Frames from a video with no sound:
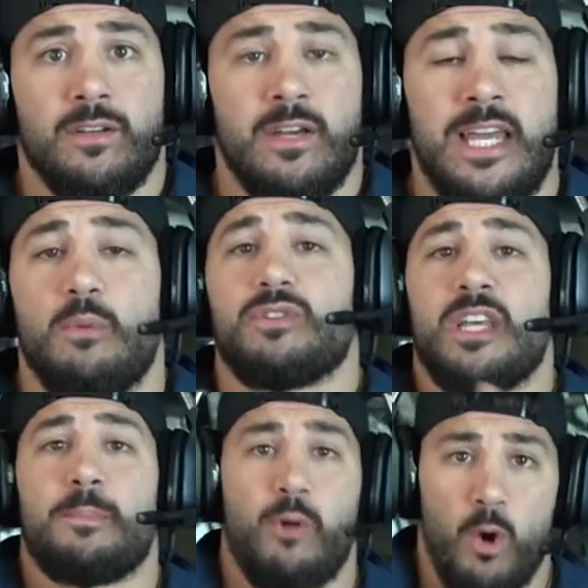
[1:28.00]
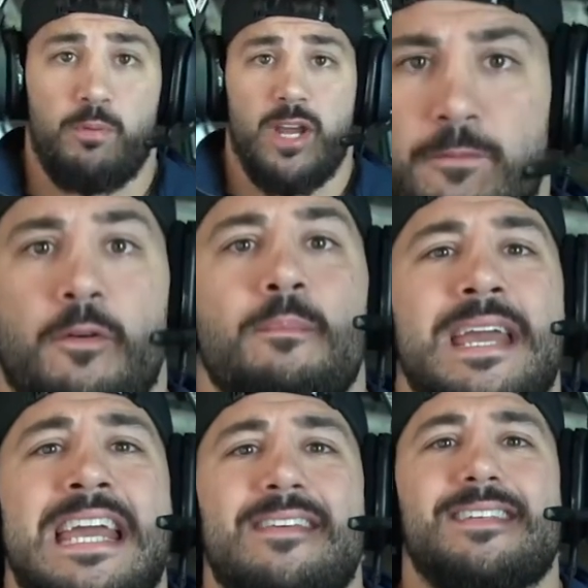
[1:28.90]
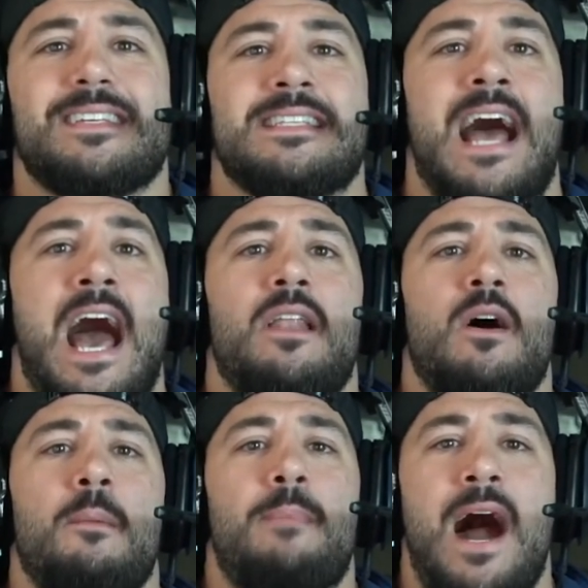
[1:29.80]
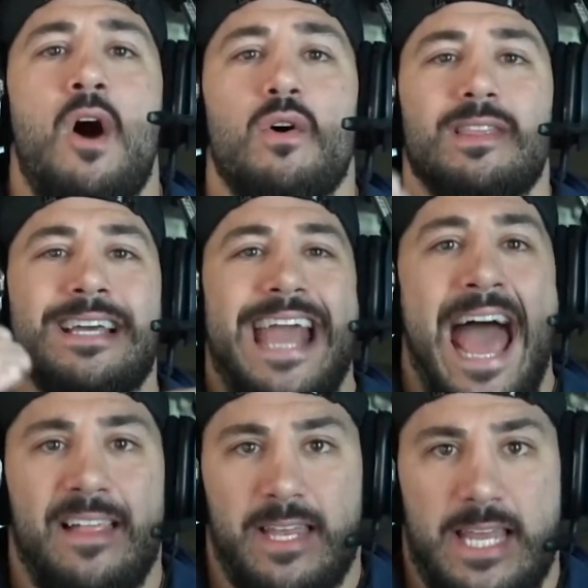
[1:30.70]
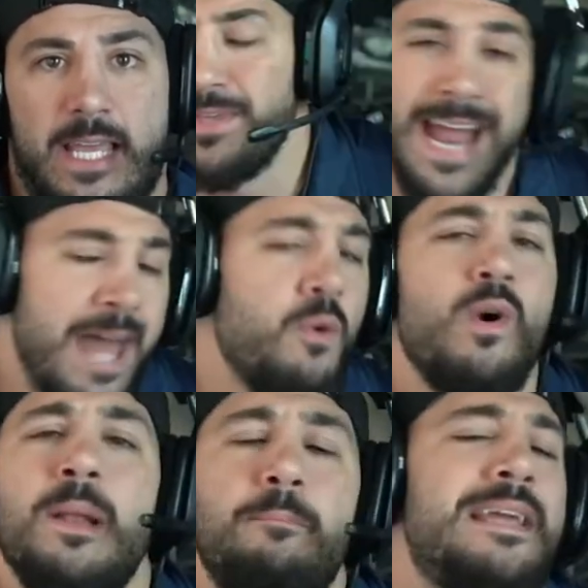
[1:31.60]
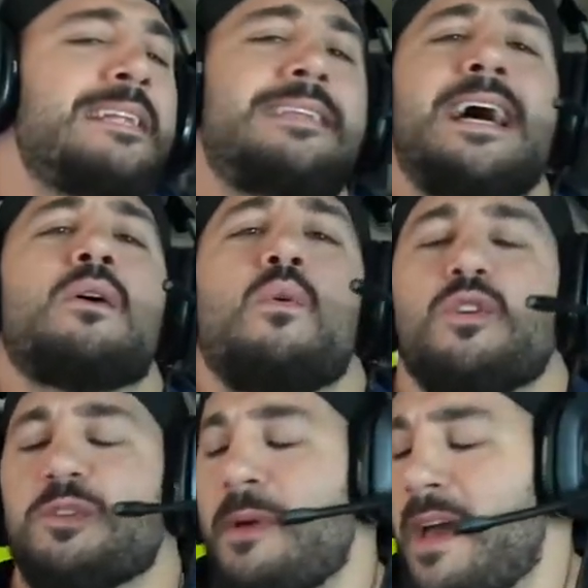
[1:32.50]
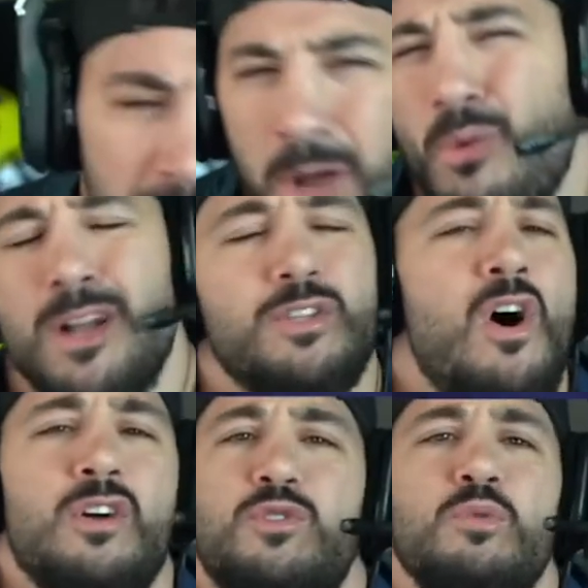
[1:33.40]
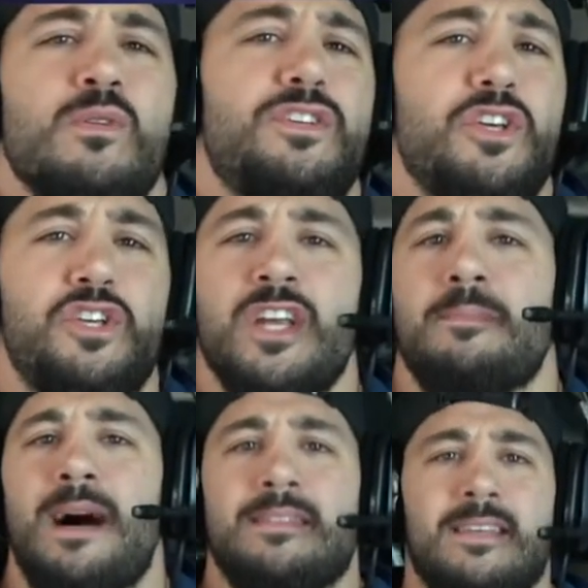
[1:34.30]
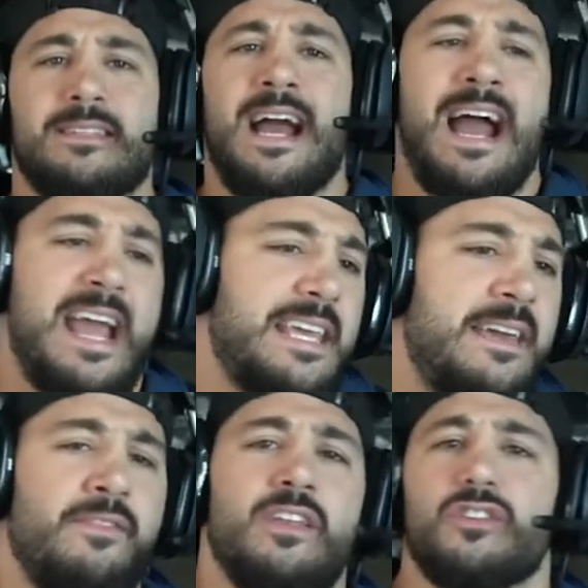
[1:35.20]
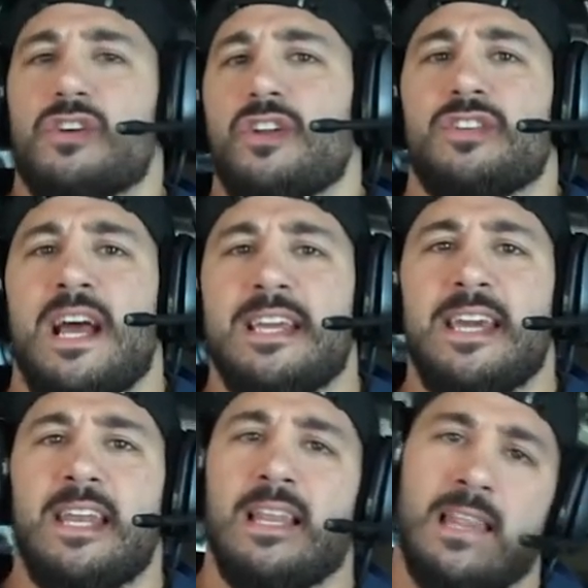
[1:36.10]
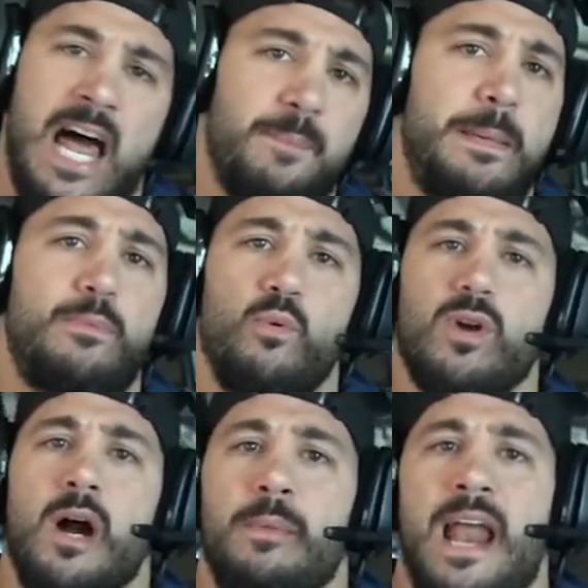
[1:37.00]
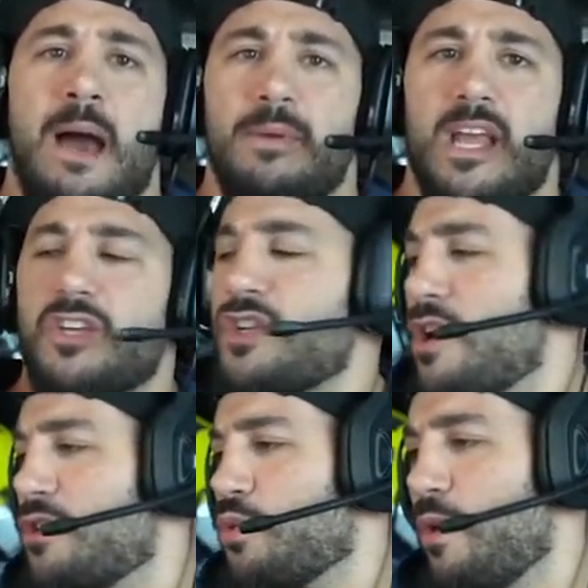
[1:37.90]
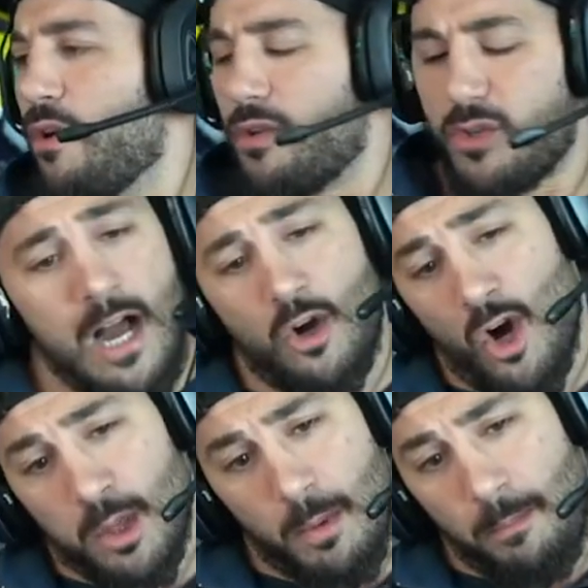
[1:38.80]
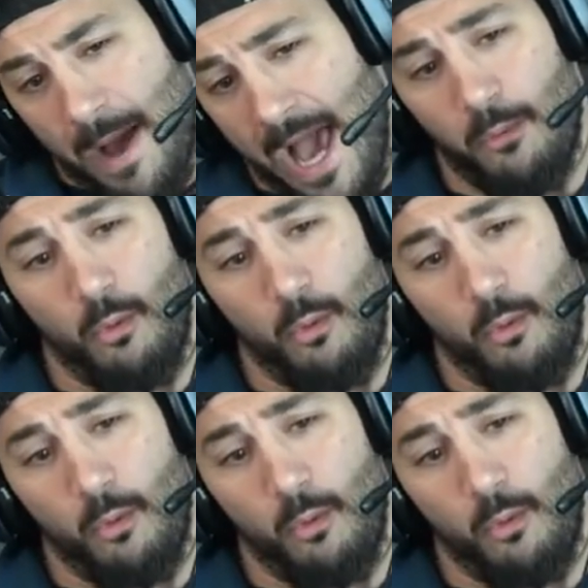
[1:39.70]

and it was inappropriate. For me, this is not about legality. And I don't want to beat a dead horse, man. I don't want to talk too much shit about this guy. I give it as good as I get it. A lot of people were coming at me yesterday on Twitter, so I called him a bad